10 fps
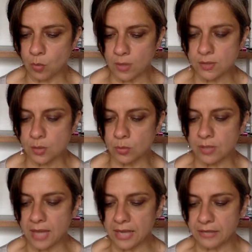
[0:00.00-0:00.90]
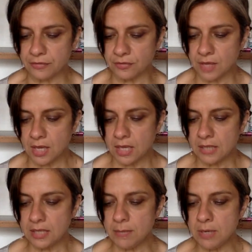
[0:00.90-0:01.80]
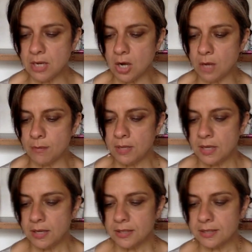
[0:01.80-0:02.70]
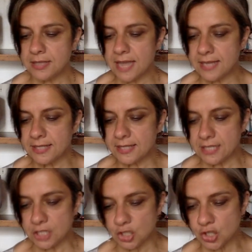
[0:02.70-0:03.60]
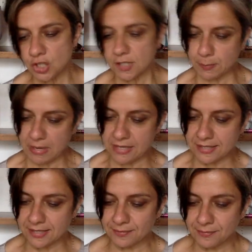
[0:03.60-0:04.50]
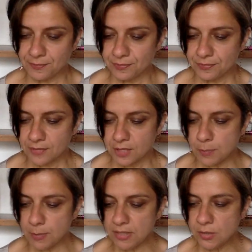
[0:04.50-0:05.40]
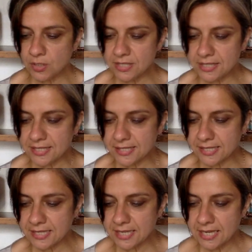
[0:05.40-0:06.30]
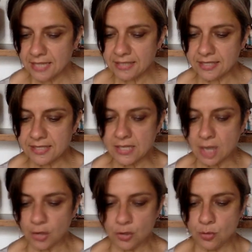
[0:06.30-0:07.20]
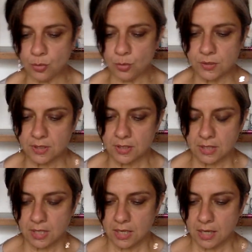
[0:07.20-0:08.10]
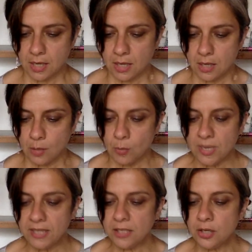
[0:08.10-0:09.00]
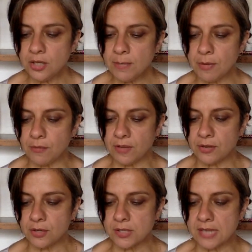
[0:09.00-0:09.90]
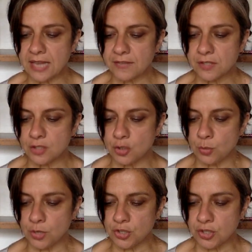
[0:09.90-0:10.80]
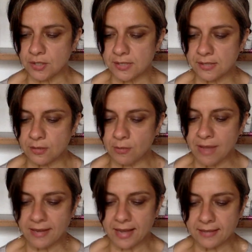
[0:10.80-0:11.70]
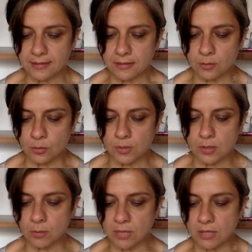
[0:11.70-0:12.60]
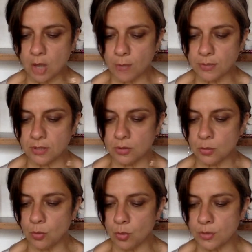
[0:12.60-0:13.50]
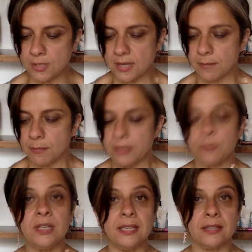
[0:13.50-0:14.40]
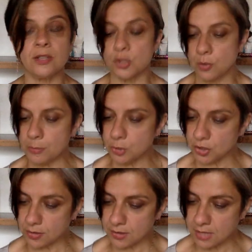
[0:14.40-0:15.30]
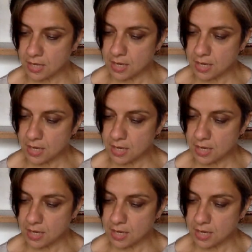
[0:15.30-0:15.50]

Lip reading: one's own life, they become dead-ish space on a disk that is not used. We can learn about various life situations and the right attitudes to be adopted towards them by reading the scriptures,